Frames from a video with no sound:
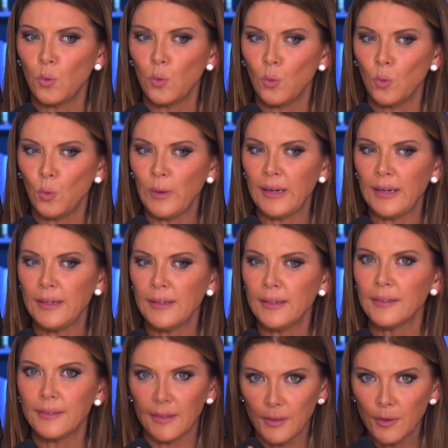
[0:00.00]
we
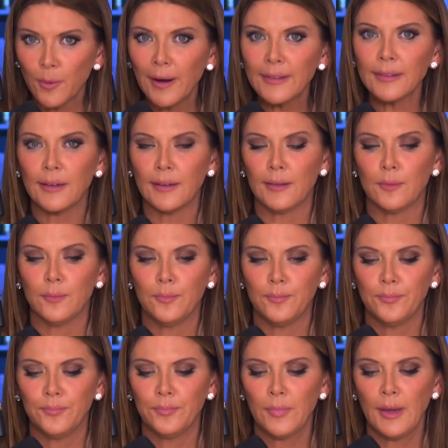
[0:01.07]
did the right thing.
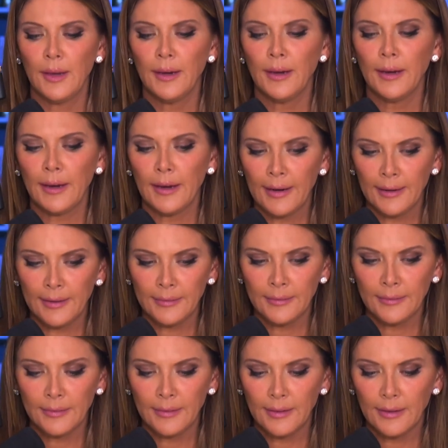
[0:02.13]

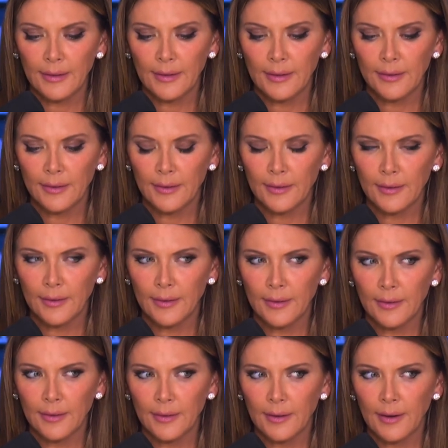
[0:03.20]
And
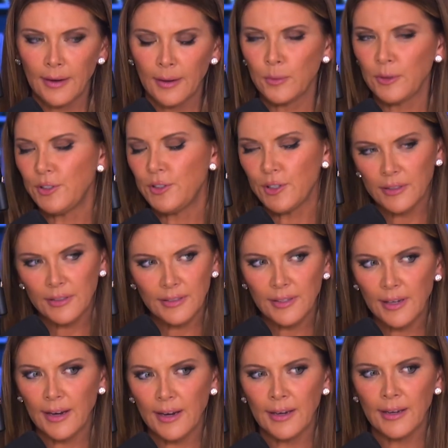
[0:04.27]
I would just
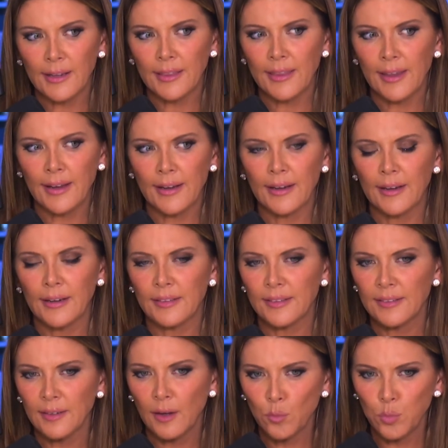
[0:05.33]
say that at
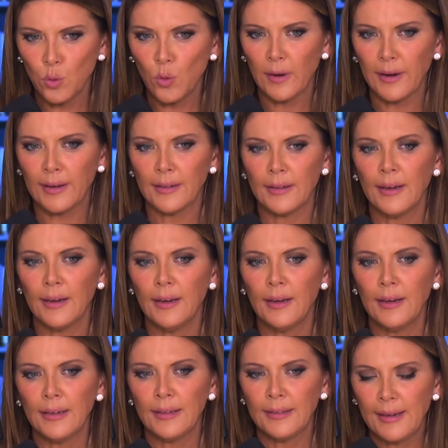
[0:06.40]
some point,
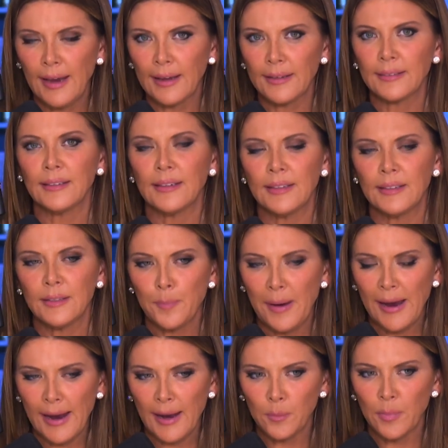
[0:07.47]
yes, it's
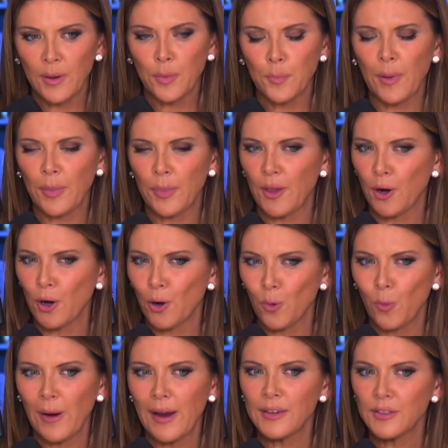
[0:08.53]
bad, but there are
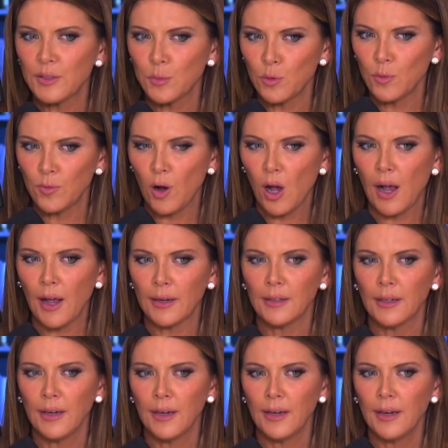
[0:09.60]
ways to move on.
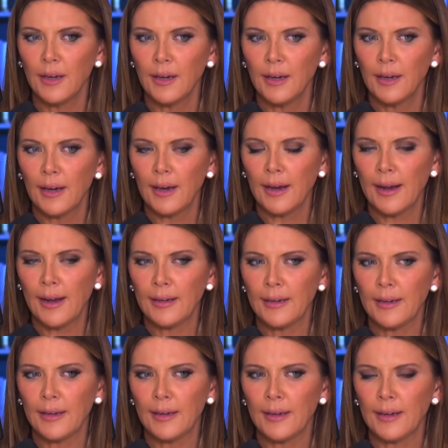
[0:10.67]
And
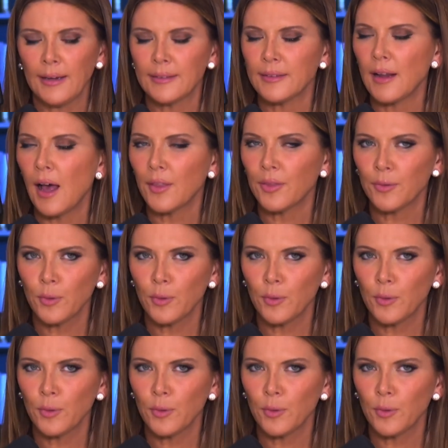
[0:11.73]
it's not through